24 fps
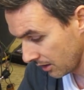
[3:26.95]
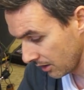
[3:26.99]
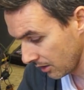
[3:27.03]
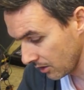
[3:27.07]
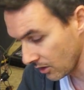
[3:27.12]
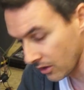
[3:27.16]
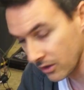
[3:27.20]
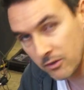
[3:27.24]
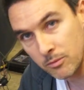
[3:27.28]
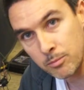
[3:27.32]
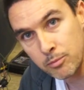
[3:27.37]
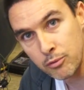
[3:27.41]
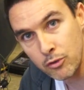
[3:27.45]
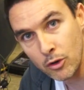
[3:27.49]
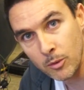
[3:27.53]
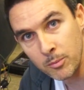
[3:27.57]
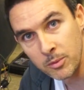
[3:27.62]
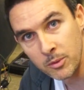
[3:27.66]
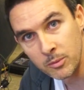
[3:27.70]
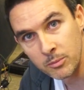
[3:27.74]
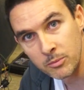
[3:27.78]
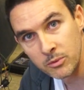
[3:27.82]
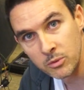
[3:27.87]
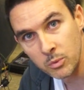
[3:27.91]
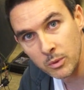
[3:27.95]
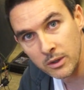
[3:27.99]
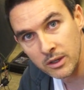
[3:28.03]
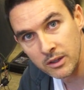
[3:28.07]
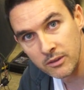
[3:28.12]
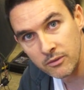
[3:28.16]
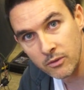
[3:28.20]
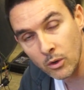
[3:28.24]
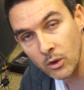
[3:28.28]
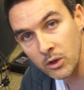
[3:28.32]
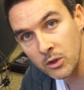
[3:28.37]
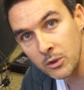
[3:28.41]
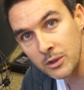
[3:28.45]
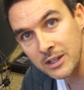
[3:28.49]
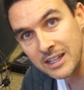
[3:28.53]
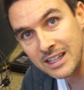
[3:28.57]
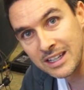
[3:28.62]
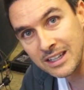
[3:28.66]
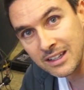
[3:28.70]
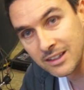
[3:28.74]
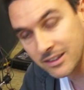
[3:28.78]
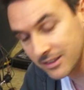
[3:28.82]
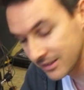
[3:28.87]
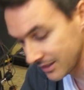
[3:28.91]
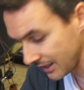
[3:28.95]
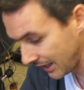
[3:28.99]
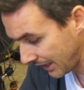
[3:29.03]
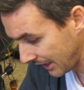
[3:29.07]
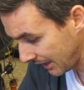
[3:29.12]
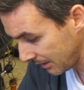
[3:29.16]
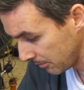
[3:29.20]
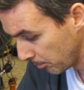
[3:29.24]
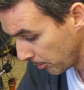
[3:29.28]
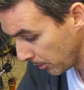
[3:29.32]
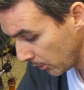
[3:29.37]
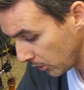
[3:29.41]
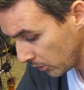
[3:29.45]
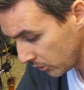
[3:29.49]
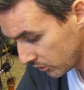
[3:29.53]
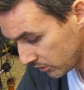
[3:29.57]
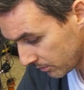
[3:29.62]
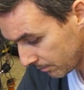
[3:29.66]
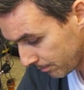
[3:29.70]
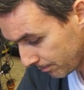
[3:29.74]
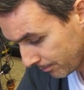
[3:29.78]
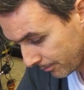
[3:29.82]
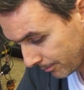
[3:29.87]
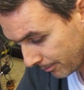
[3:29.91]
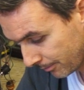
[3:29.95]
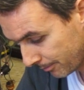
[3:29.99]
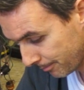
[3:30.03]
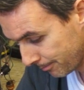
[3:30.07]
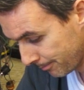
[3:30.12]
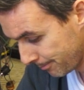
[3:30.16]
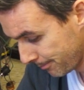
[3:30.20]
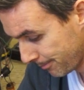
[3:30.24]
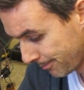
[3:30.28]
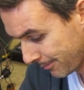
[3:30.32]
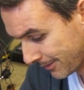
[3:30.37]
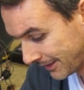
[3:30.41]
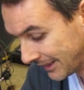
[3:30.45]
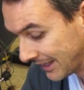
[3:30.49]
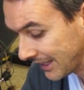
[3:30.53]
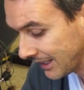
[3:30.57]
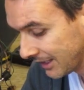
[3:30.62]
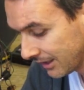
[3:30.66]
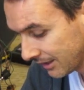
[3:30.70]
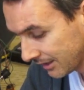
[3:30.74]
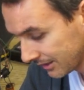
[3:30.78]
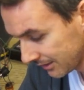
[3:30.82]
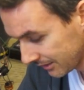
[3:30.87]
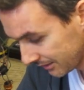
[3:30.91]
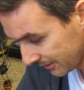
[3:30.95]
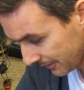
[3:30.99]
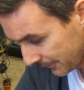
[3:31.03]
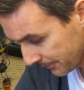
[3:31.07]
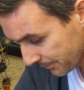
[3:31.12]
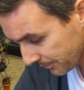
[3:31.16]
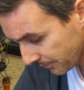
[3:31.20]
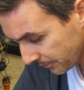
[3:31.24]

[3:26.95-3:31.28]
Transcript: kind of problems with oil leaks and boost leaks,